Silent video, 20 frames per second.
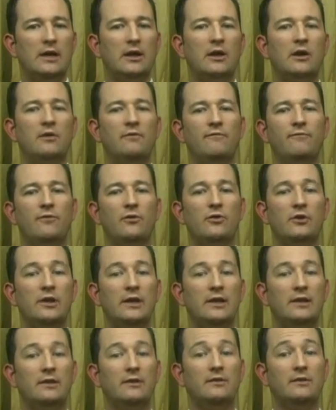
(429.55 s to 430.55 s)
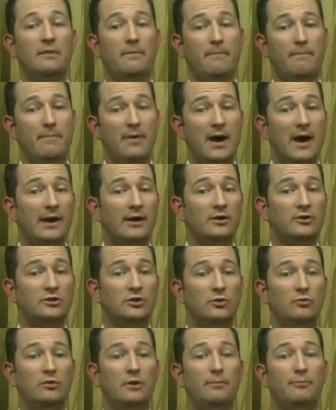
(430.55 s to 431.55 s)
converting the buyer
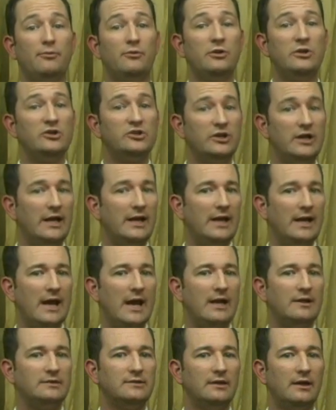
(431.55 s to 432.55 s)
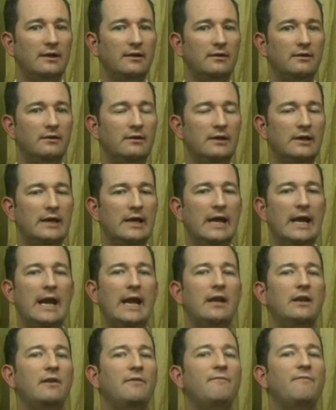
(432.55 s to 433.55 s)
to an appreciating asset
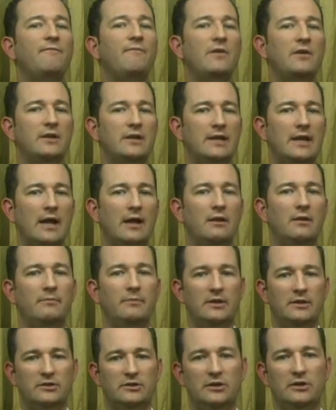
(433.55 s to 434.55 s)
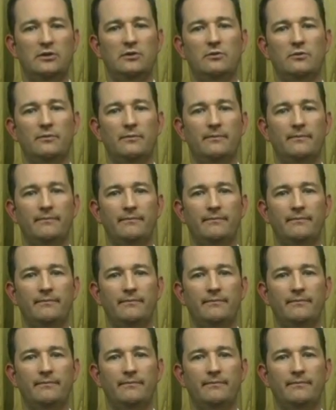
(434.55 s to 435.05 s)
and a funding element to you.